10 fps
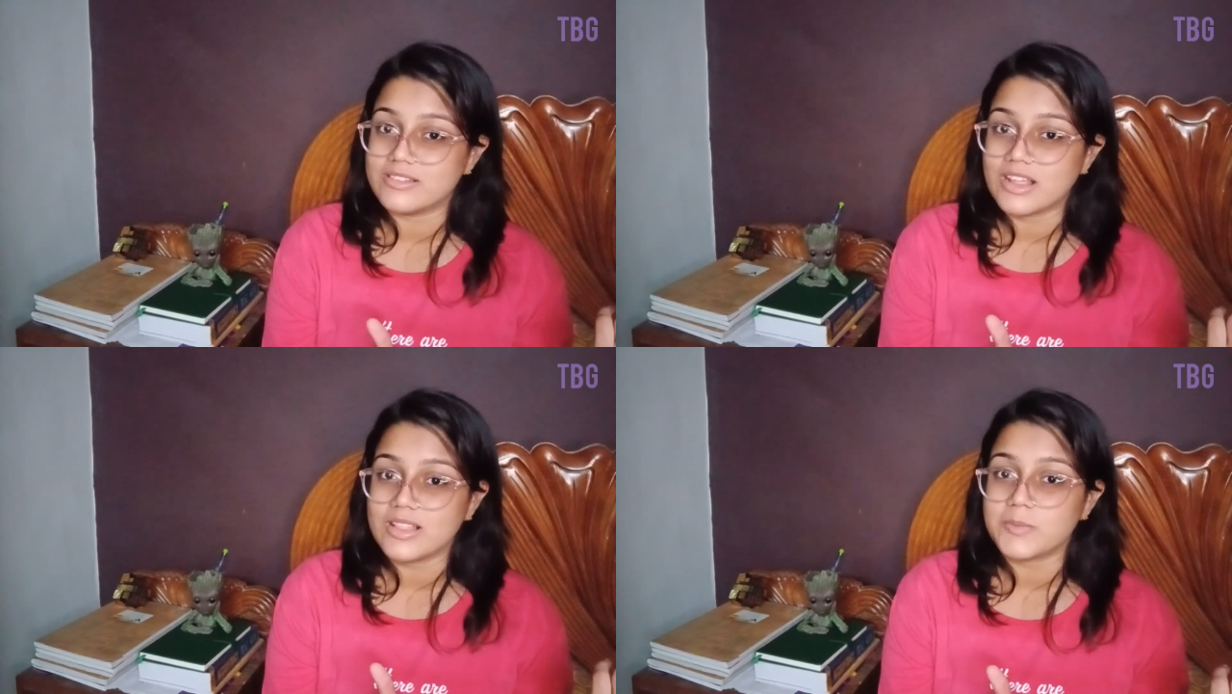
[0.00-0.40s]

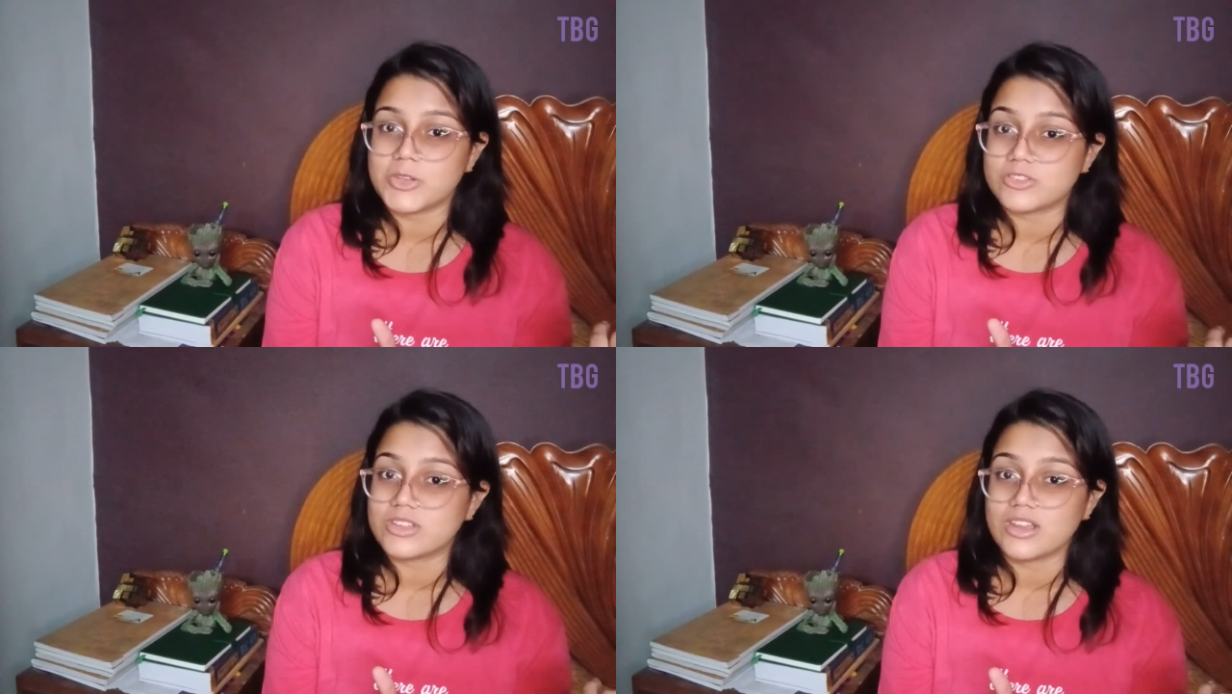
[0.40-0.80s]
telling me
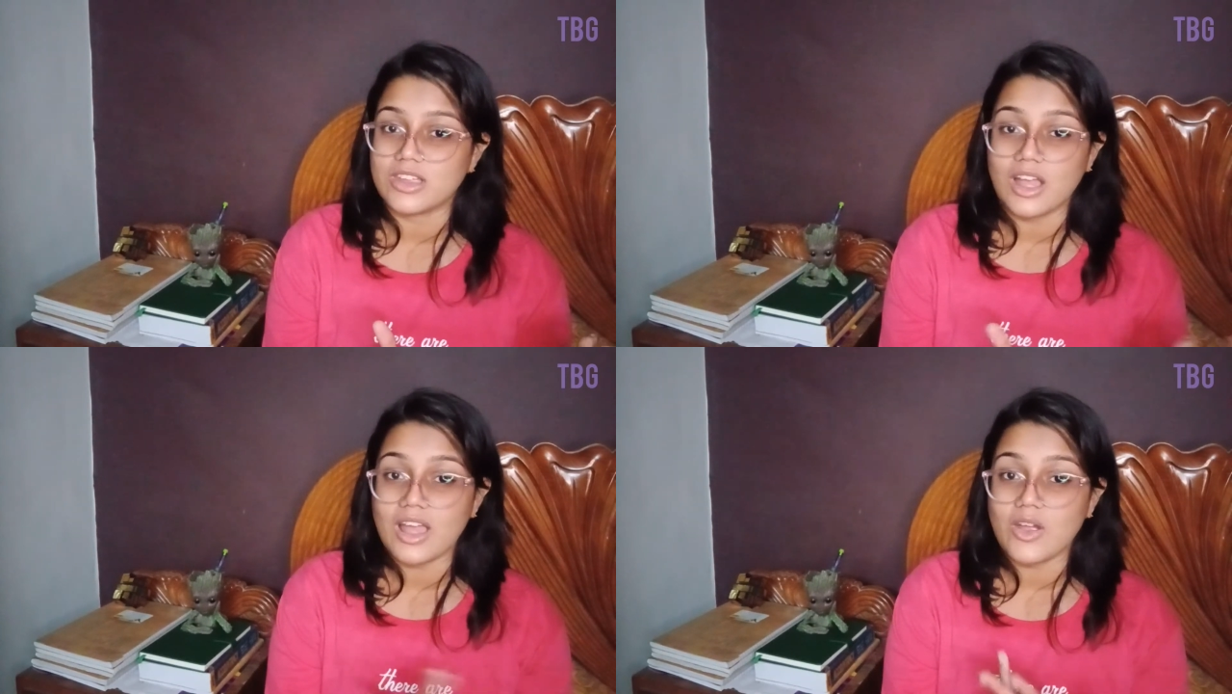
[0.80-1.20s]
to
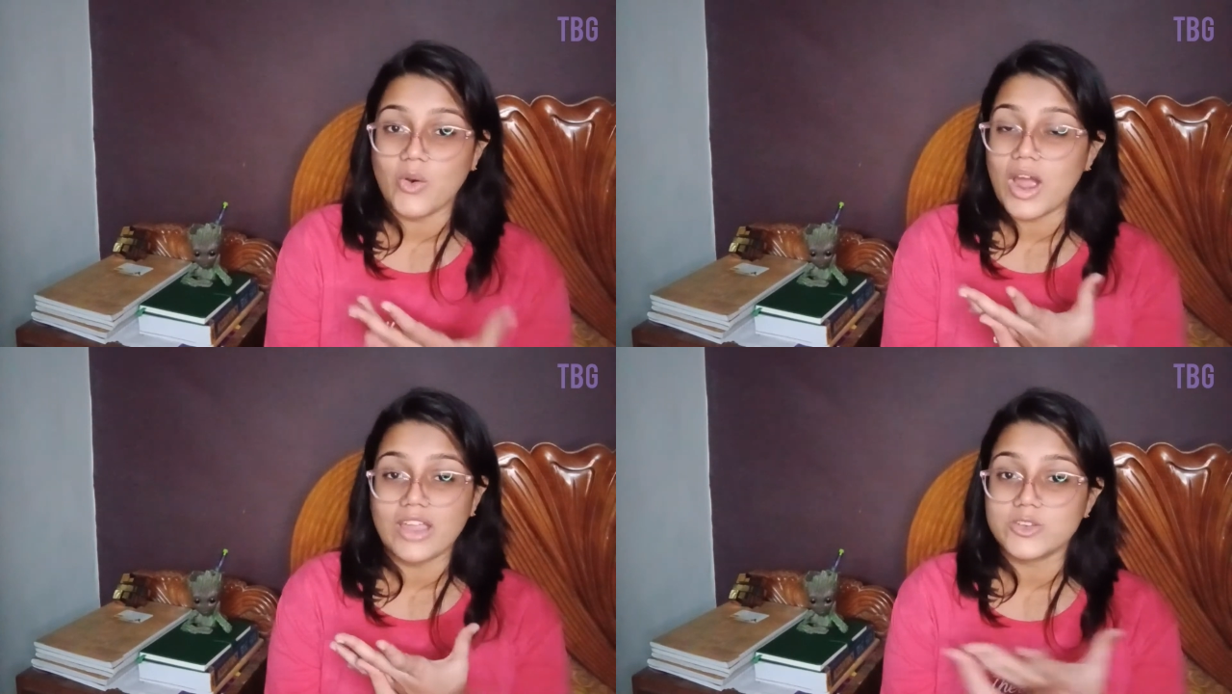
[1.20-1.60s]
study.
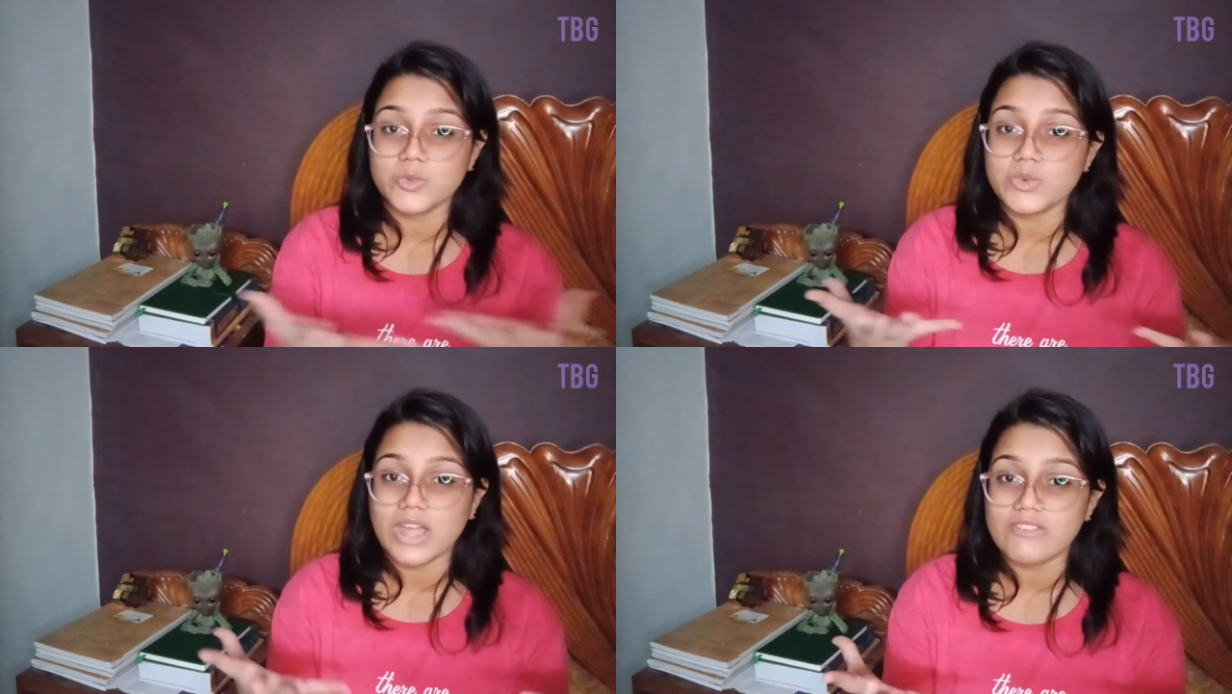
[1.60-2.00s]
I
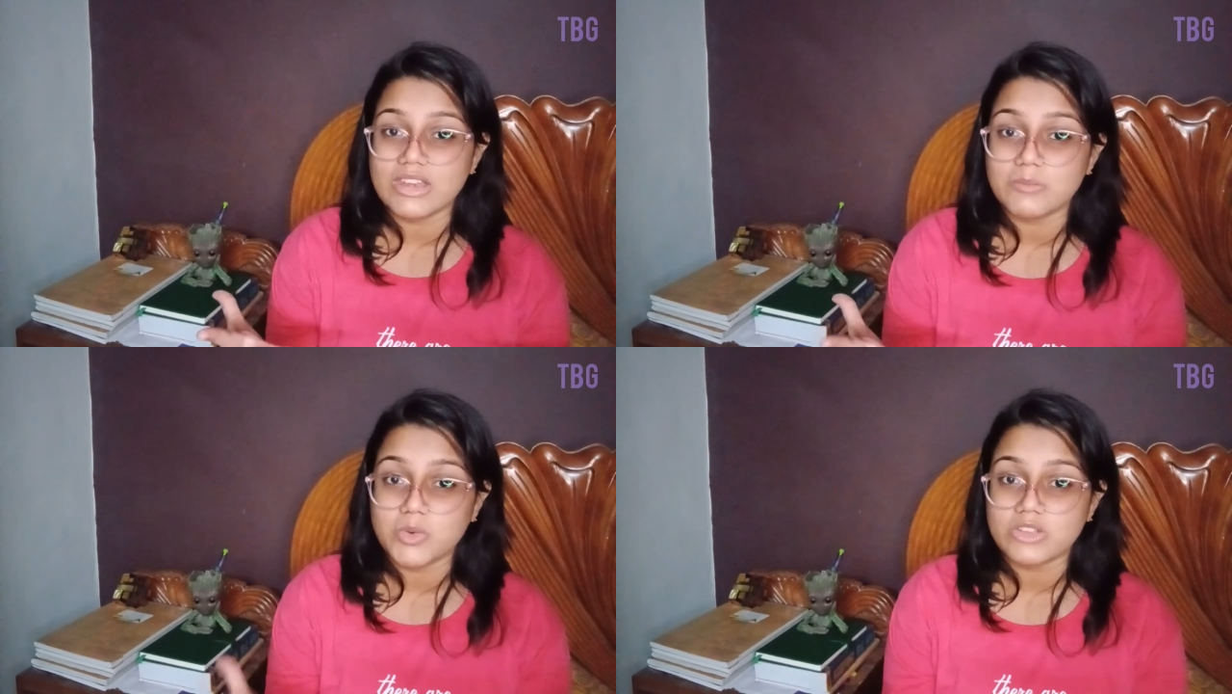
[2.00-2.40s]
don't have
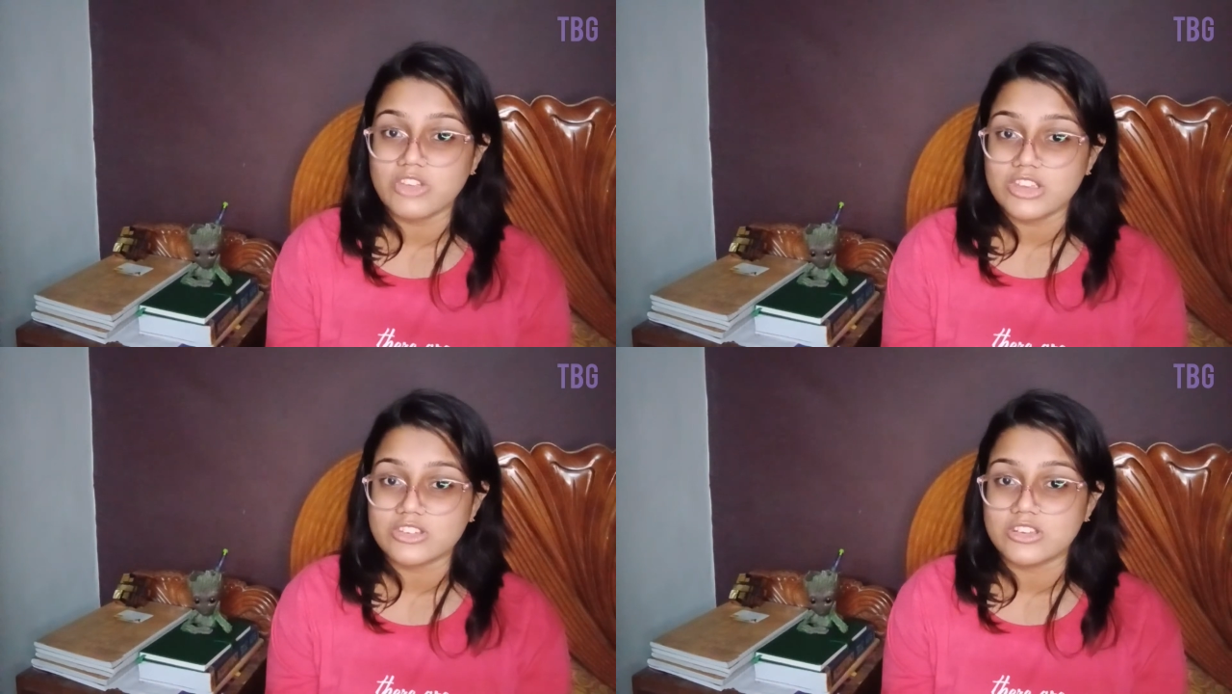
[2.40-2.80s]
any
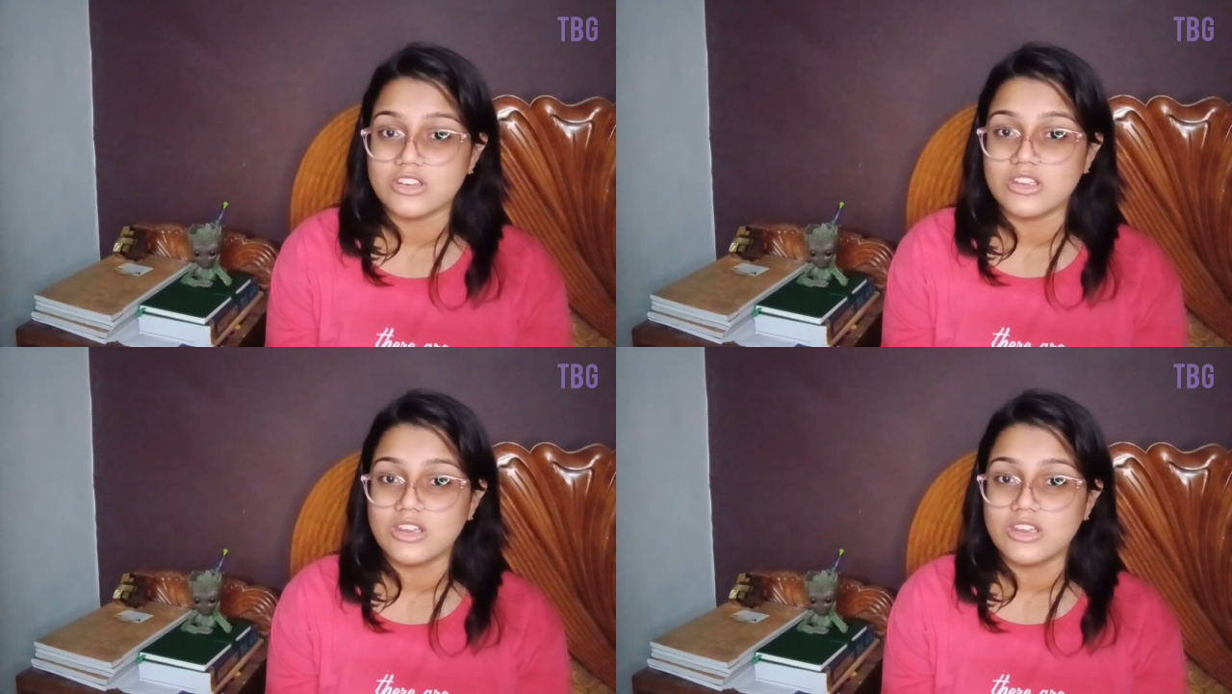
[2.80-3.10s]
motivation.